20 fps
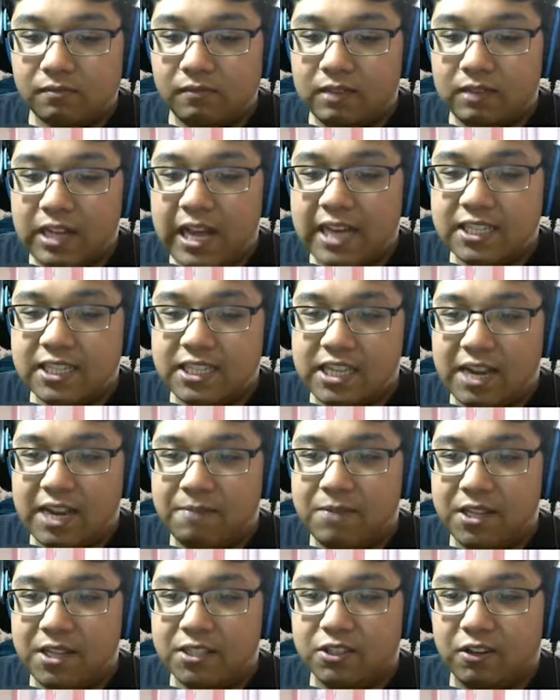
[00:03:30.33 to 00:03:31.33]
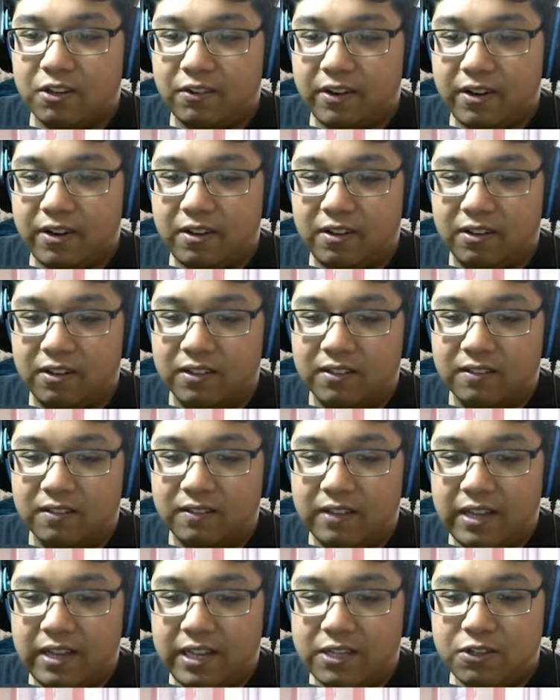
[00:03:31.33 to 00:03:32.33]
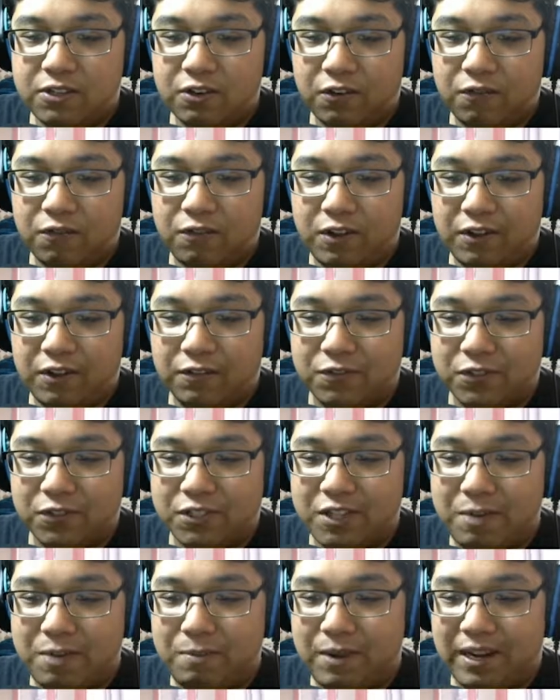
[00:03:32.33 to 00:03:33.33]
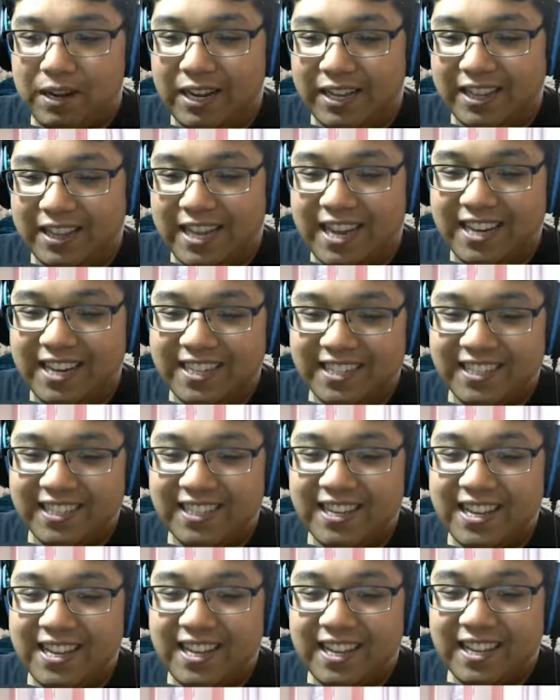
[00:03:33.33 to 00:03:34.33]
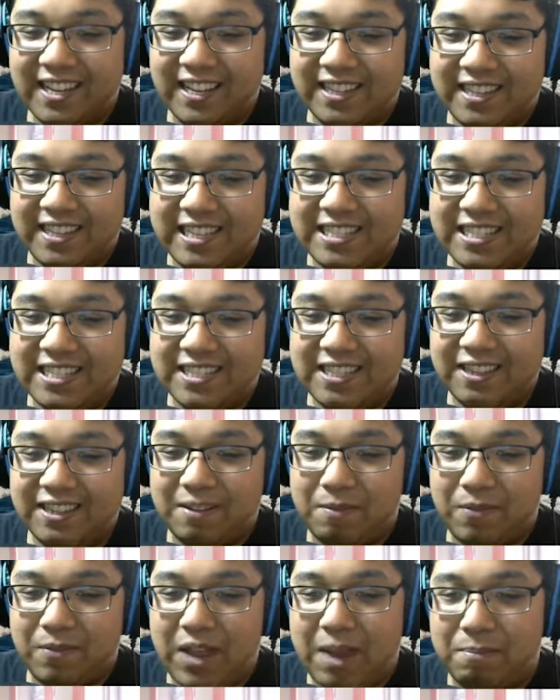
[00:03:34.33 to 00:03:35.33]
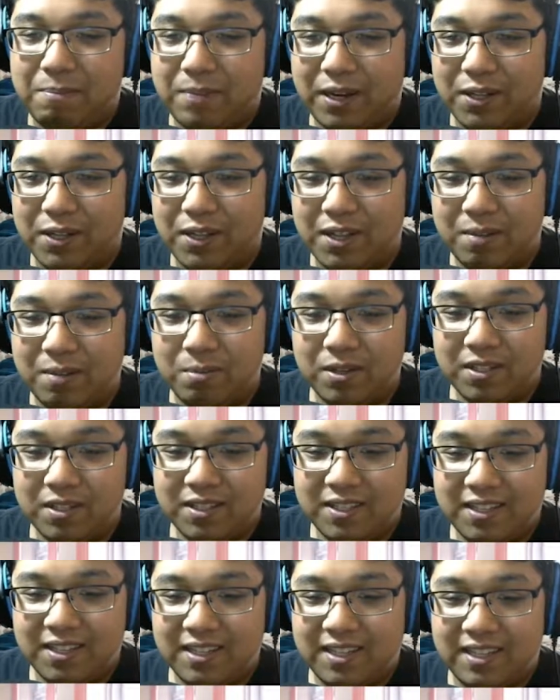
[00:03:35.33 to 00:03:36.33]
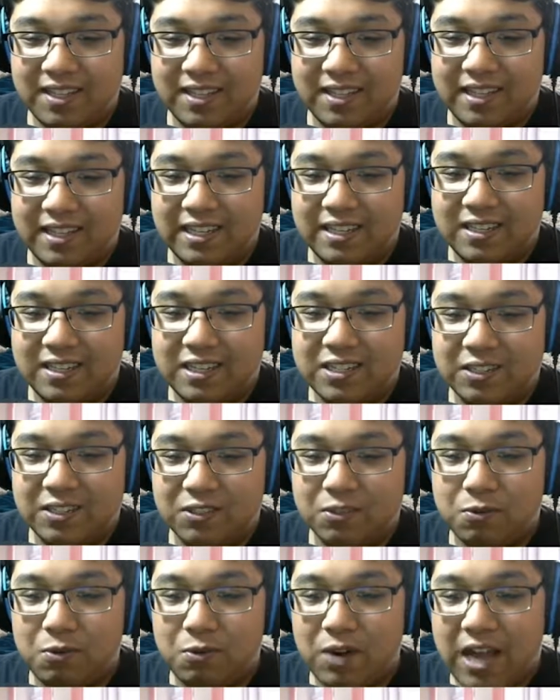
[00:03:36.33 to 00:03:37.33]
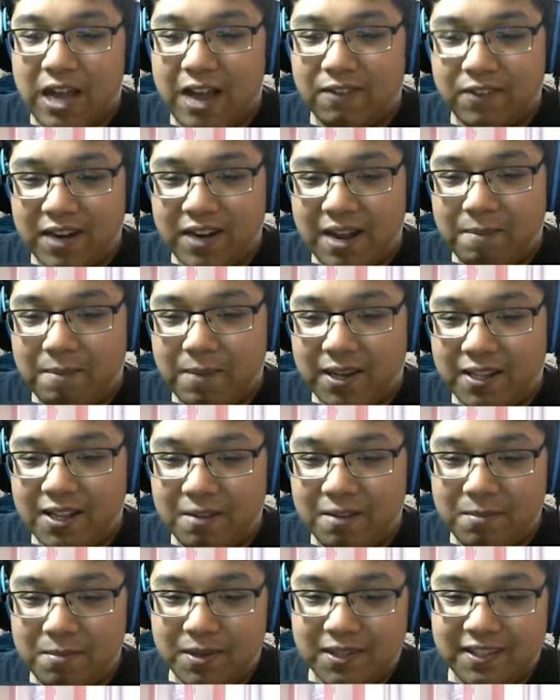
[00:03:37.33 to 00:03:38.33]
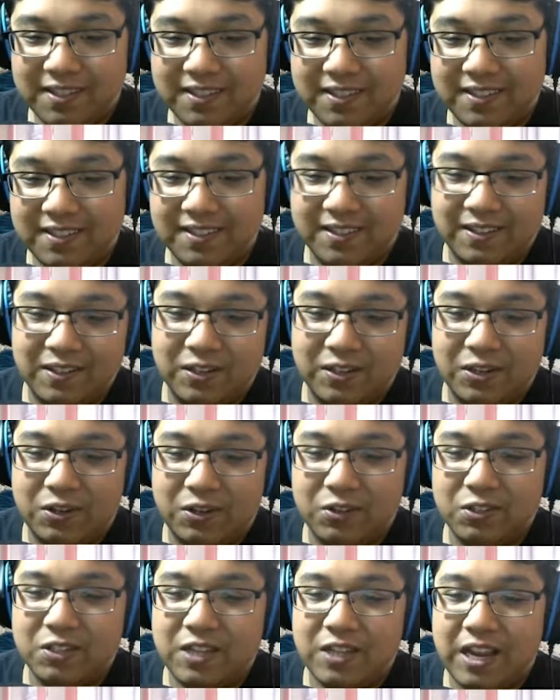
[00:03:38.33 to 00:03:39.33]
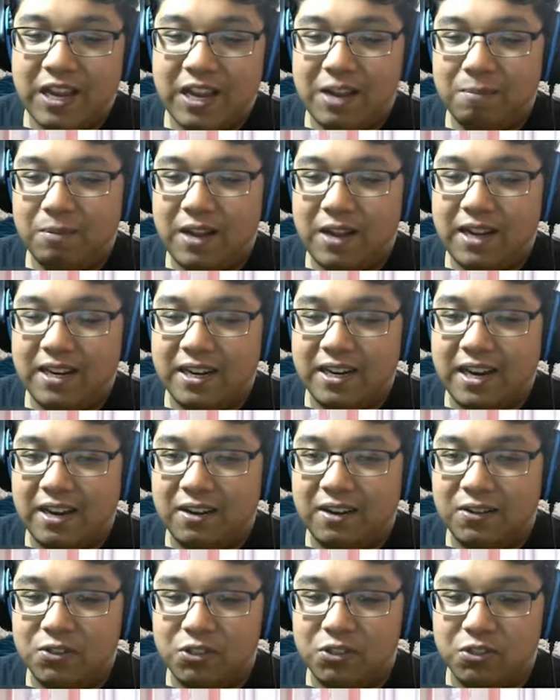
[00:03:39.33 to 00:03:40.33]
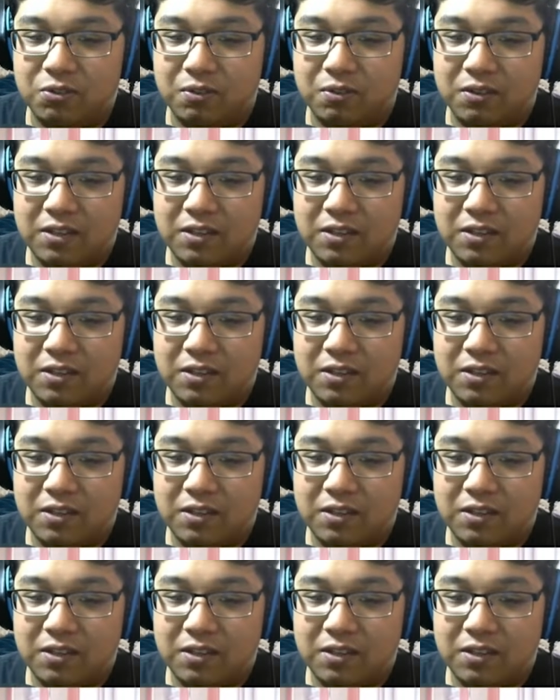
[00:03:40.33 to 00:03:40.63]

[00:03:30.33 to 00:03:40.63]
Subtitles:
Actually, I'm not sorry at all. It's your fault for sleeping like that. This isn't the napping club. Does our school have a napping club? You're staying up late again, aren't you?